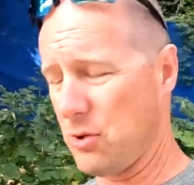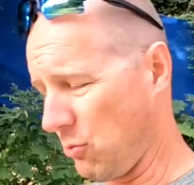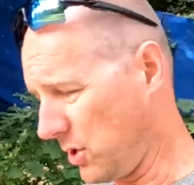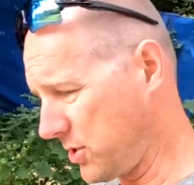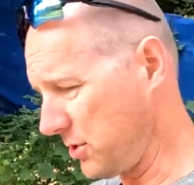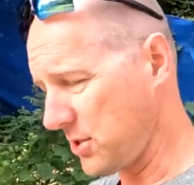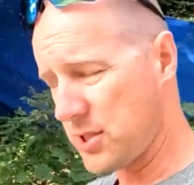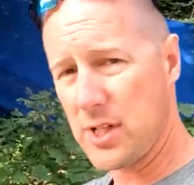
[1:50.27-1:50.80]
to
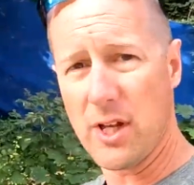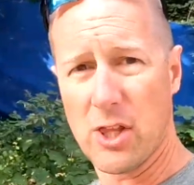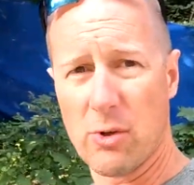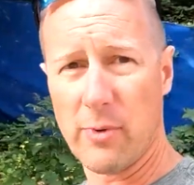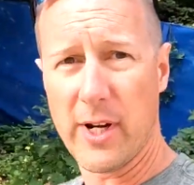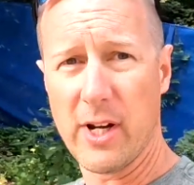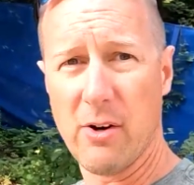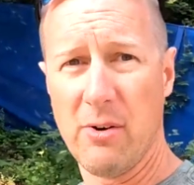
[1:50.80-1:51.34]
what you'll see on
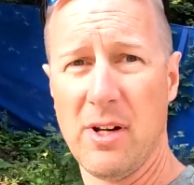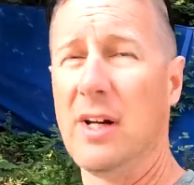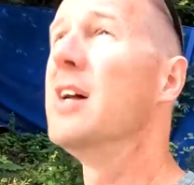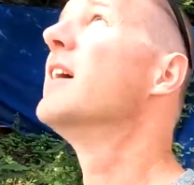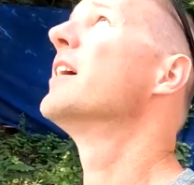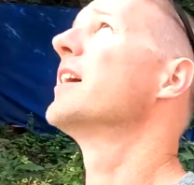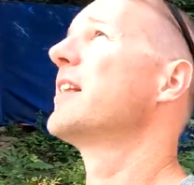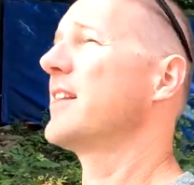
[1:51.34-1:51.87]
the Rideau.
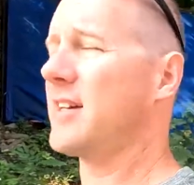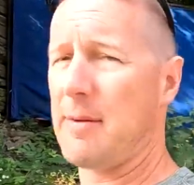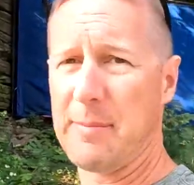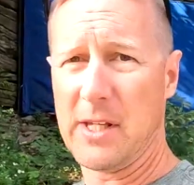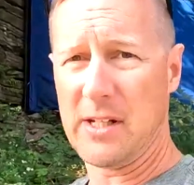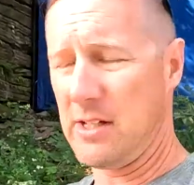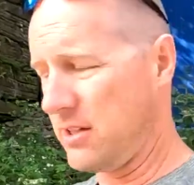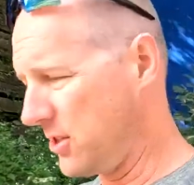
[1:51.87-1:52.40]
I think
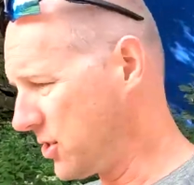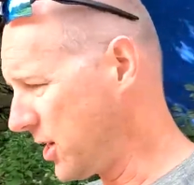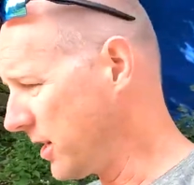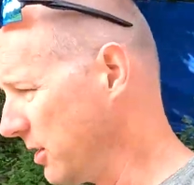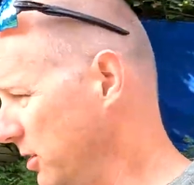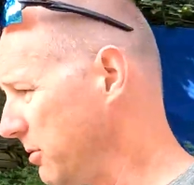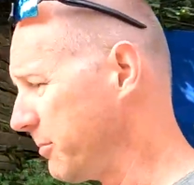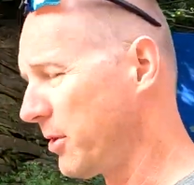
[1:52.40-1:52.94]
I'm getting into the
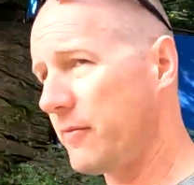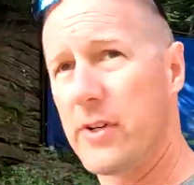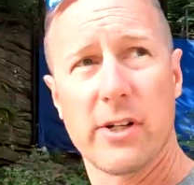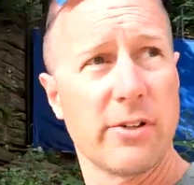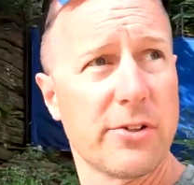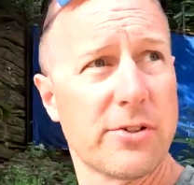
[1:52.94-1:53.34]
shade a little bit over here.